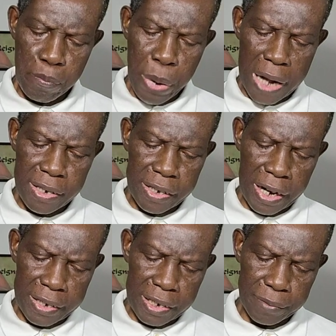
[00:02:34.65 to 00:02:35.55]

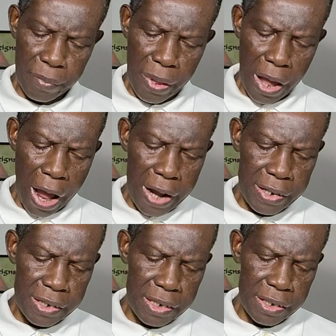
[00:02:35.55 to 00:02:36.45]
basket
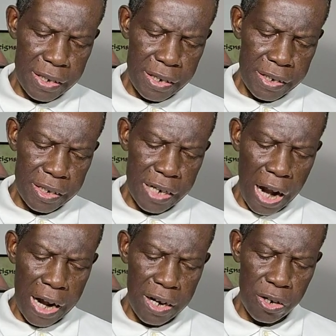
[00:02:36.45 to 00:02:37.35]
and
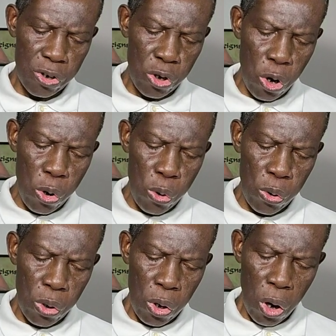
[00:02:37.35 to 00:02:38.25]
shall
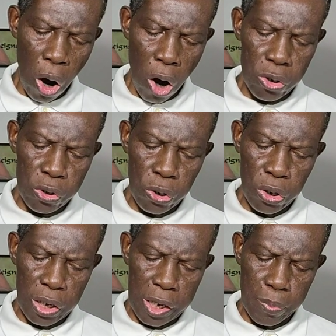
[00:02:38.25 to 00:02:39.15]
go
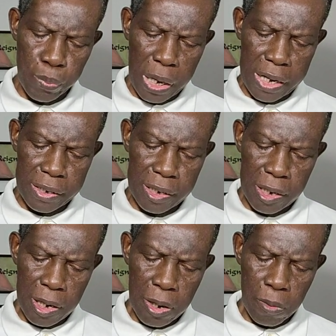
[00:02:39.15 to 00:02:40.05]
unto the place
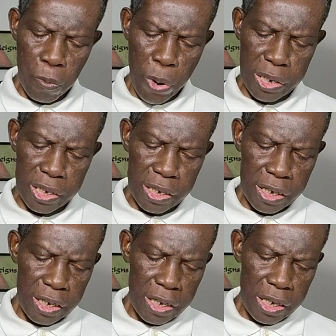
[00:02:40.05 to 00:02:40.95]
which
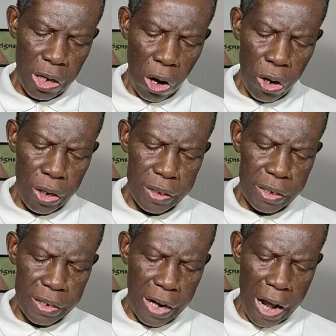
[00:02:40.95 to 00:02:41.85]
the Lord
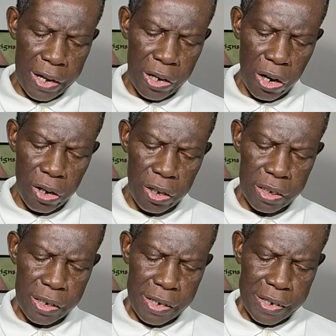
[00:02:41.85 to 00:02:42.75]
thy
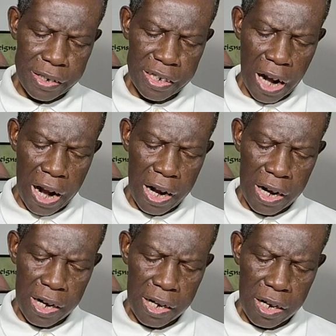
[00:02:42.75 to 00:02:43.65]
God
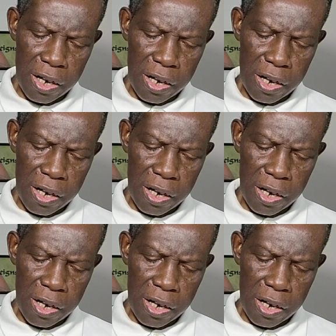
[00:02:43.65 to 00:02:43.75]
shall